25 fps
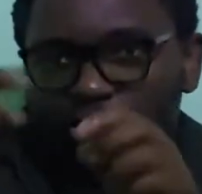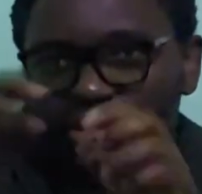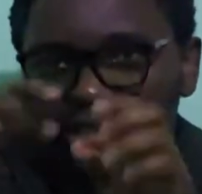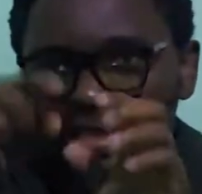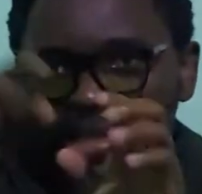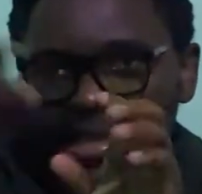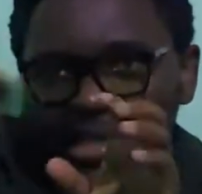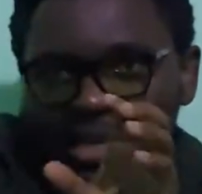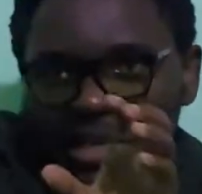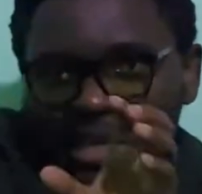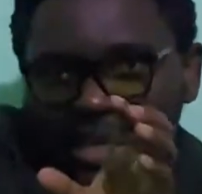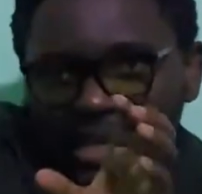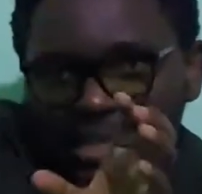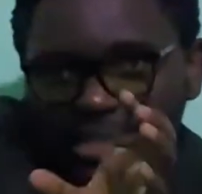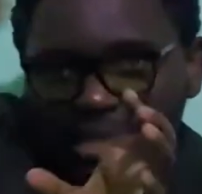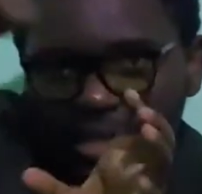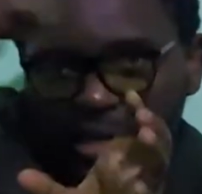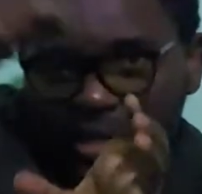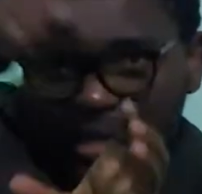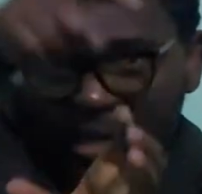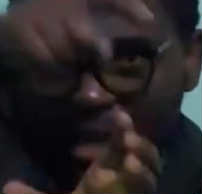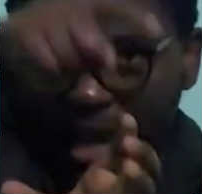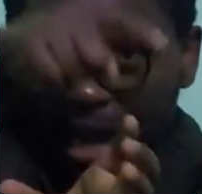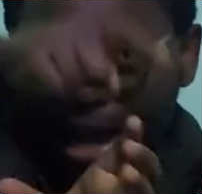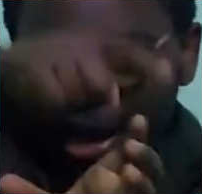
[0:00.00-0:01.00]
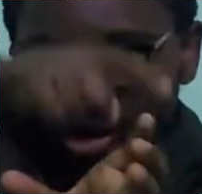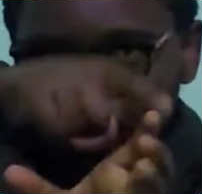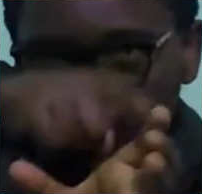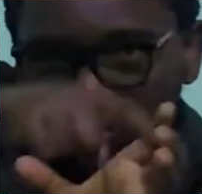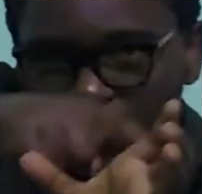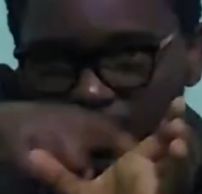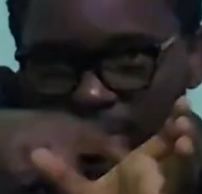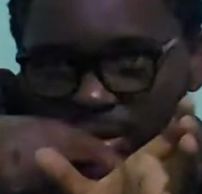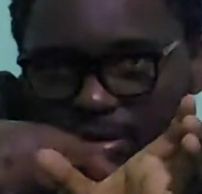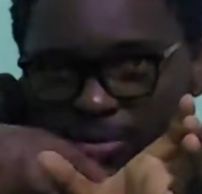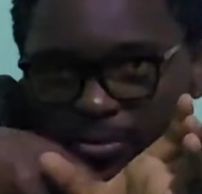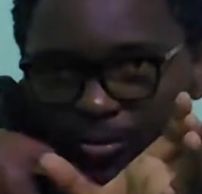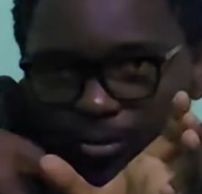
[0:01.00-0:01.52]
see, it's a
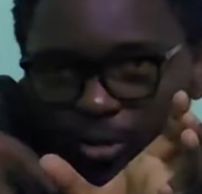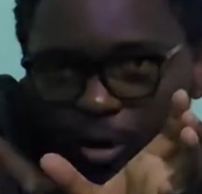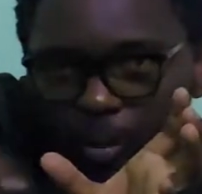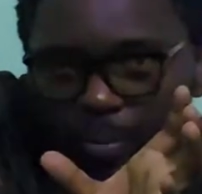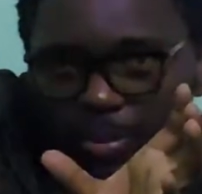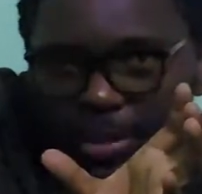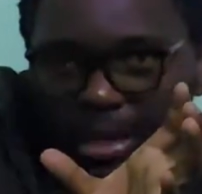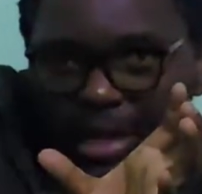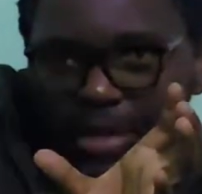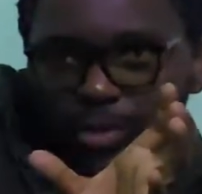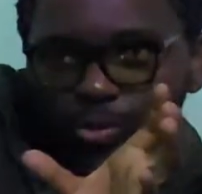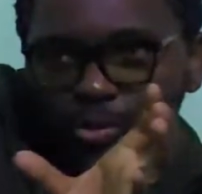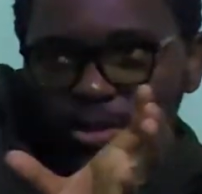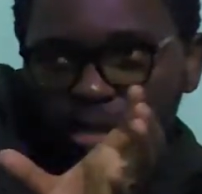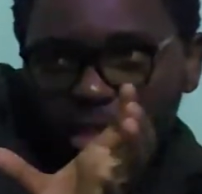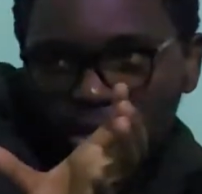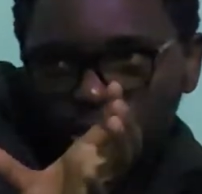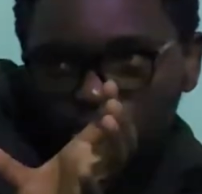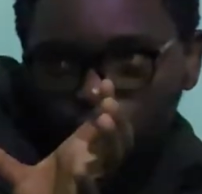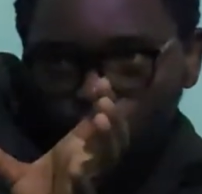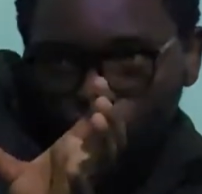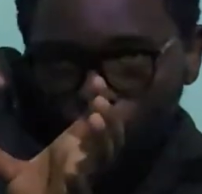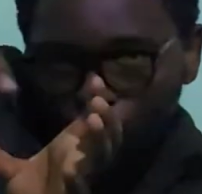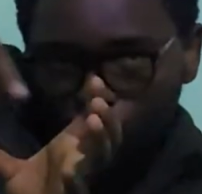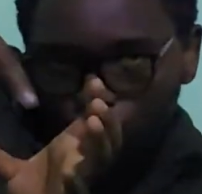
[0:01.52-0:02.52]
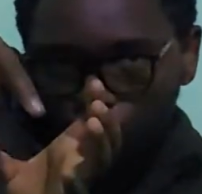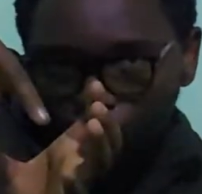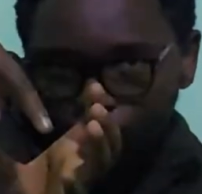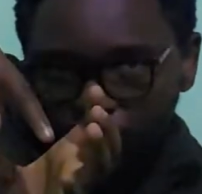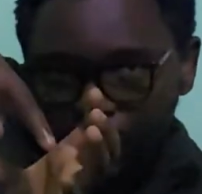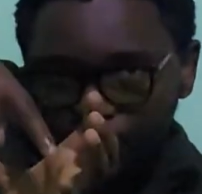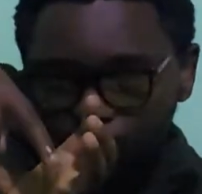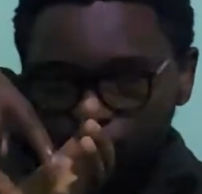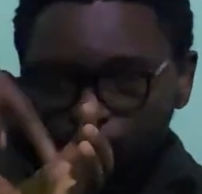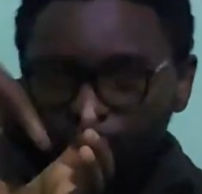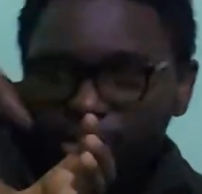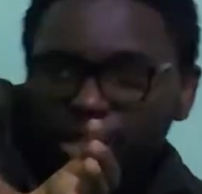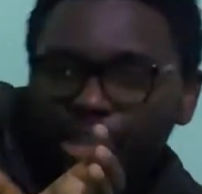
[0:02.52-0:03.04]
round floor plan with a door
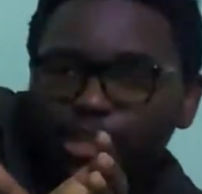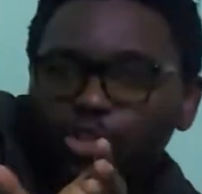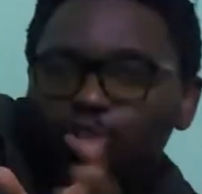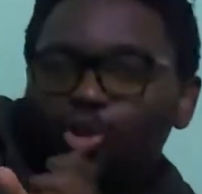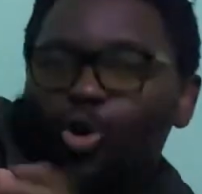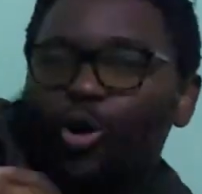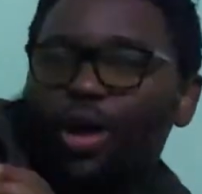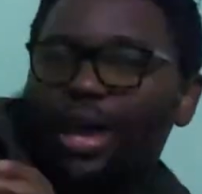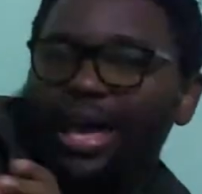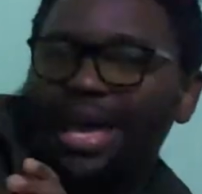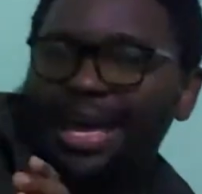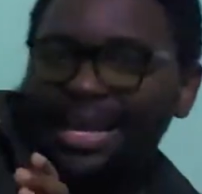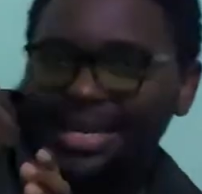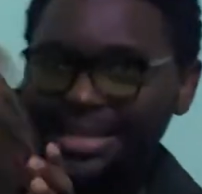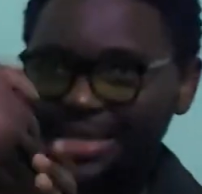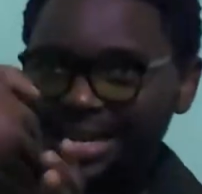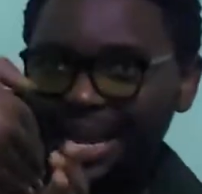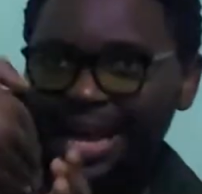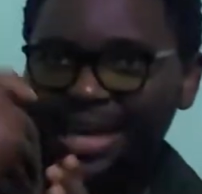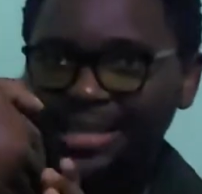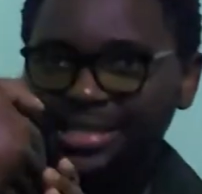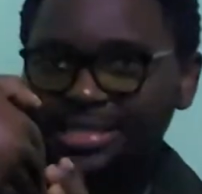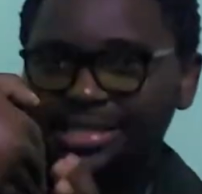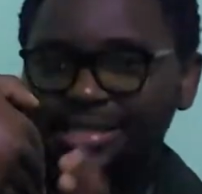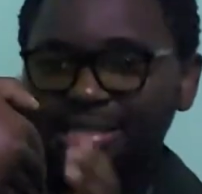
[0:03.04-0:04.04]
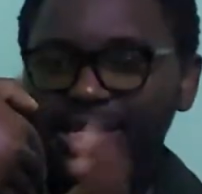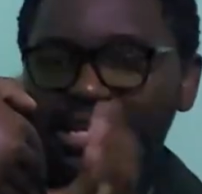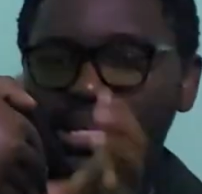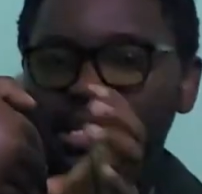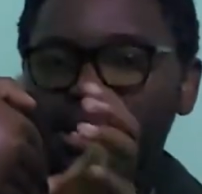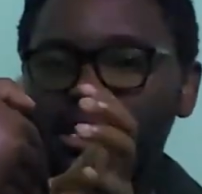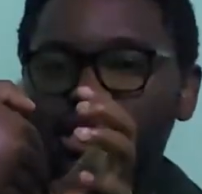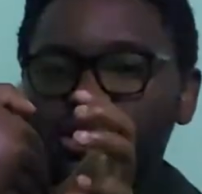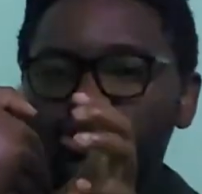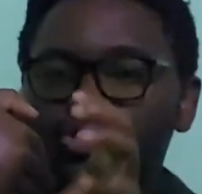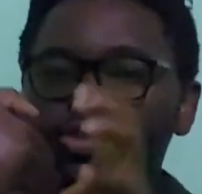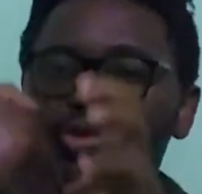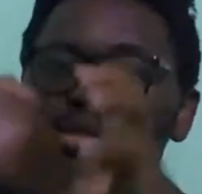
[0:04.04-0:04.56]
open. So the door enters.
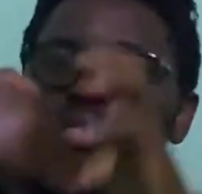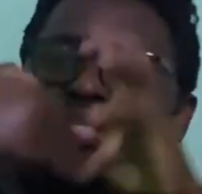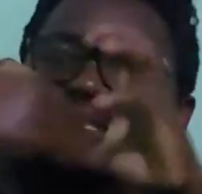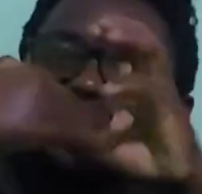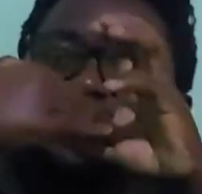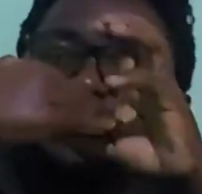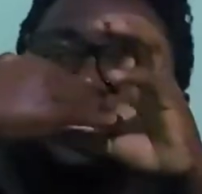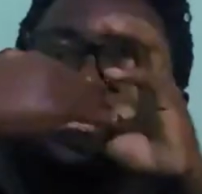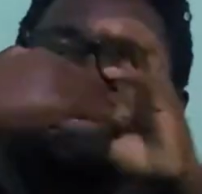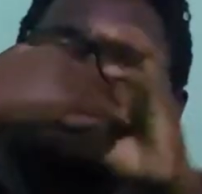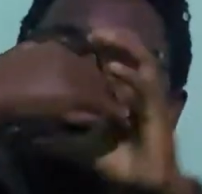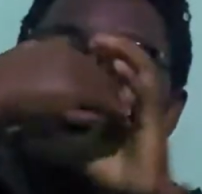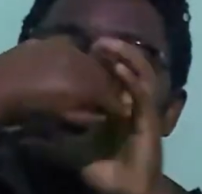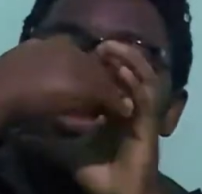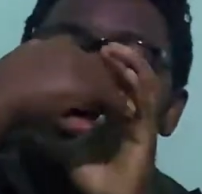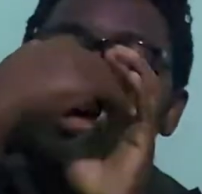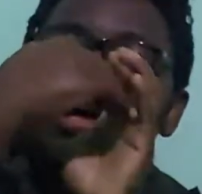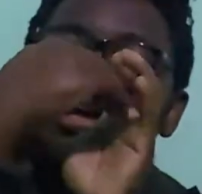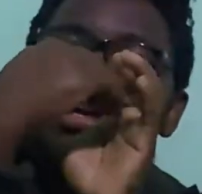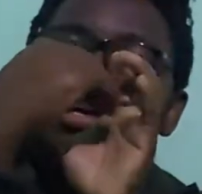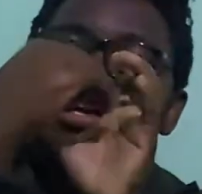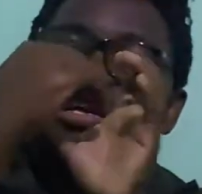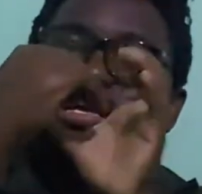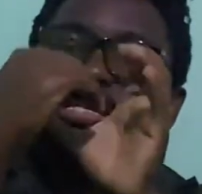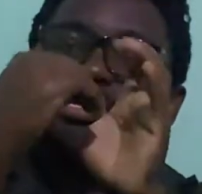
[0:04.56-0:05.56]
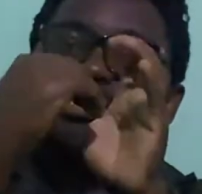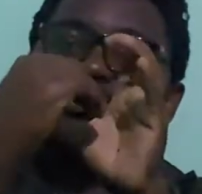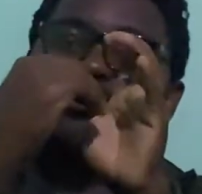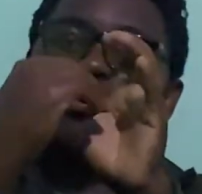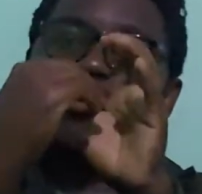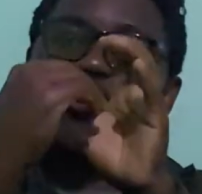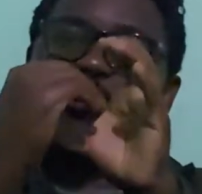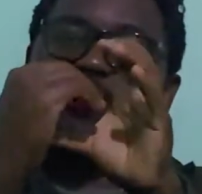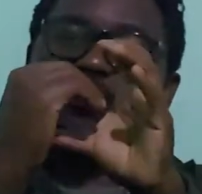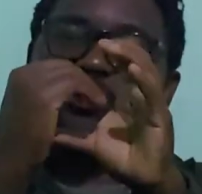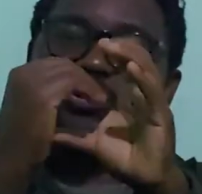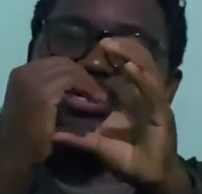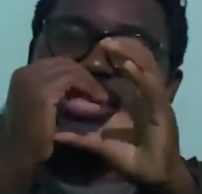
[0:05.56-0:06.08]
So it's circular. It's
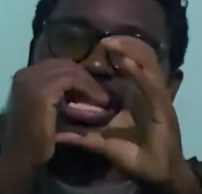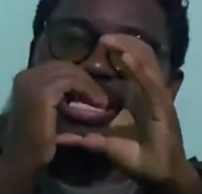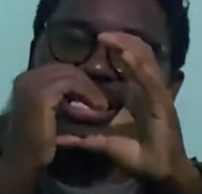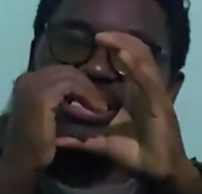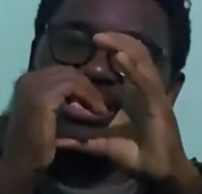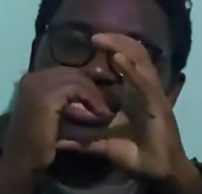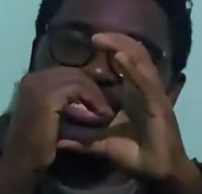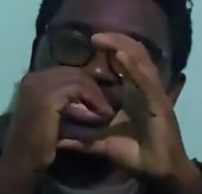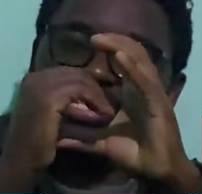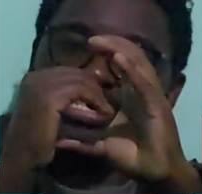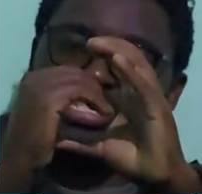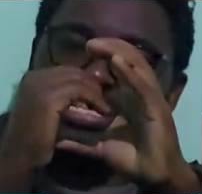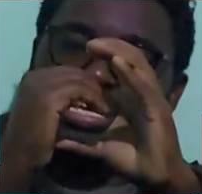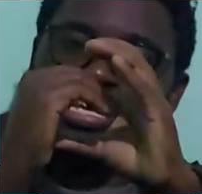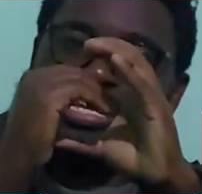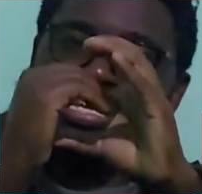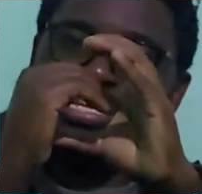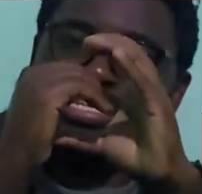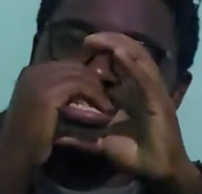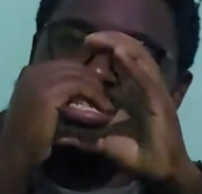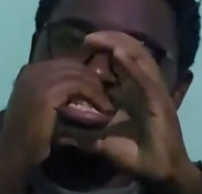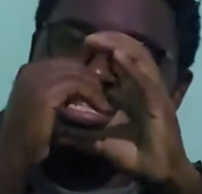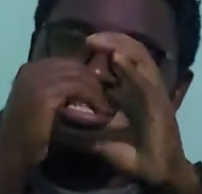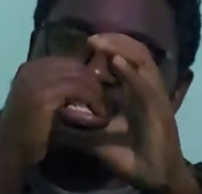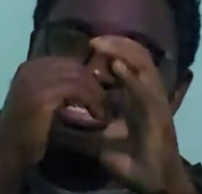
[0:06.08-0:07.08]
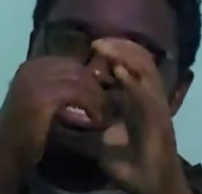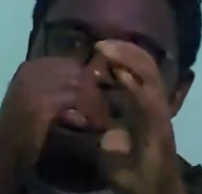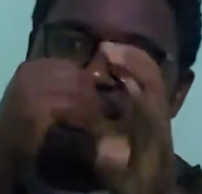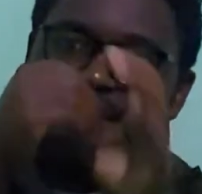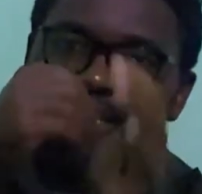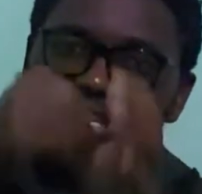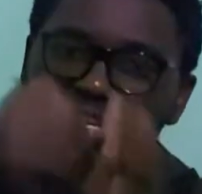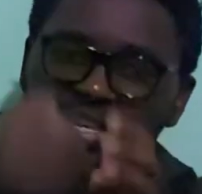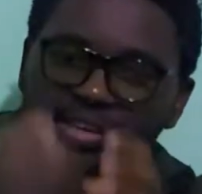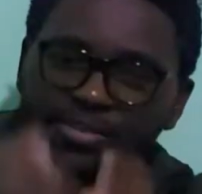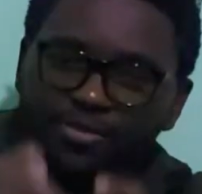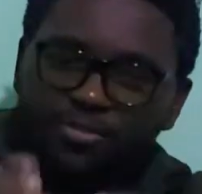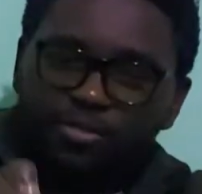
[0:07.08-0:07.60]
almost like this, yes.
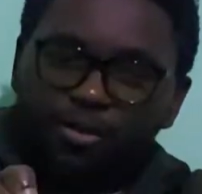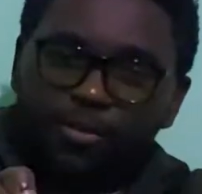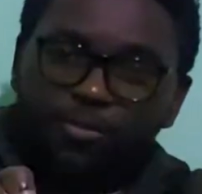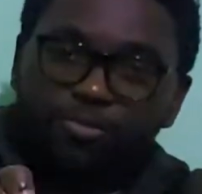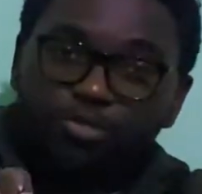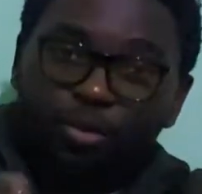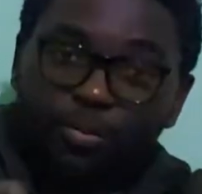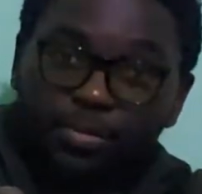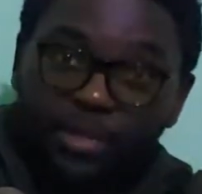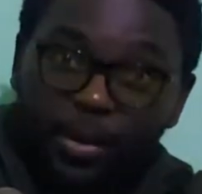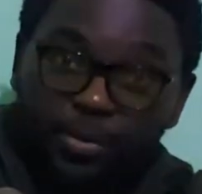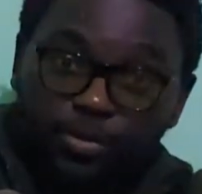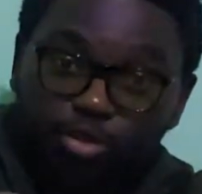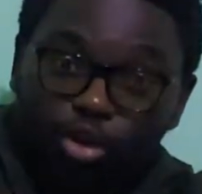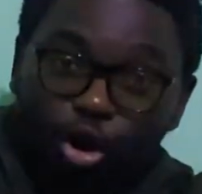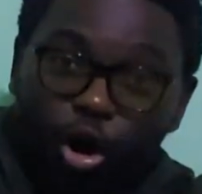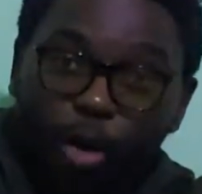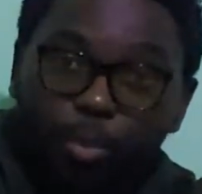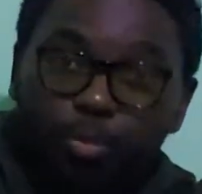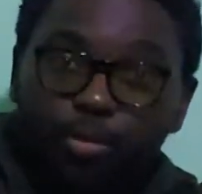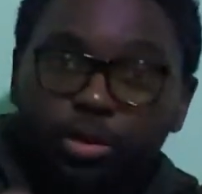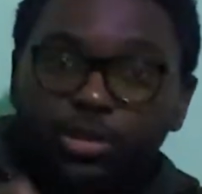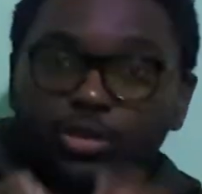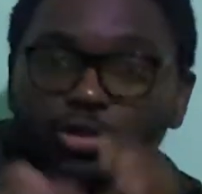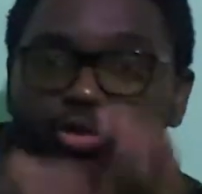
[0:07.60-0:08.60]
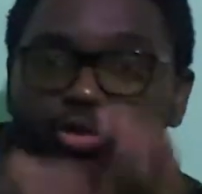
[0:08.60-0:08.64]
From the top, when